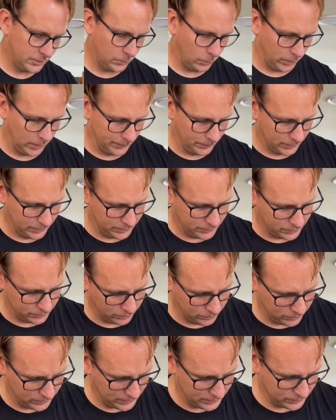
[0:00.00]
So what I'm going to
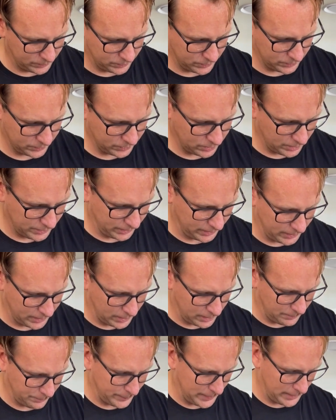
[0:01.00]
do is just kind of
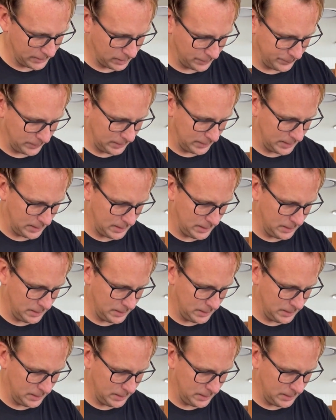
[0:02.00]
cut back up in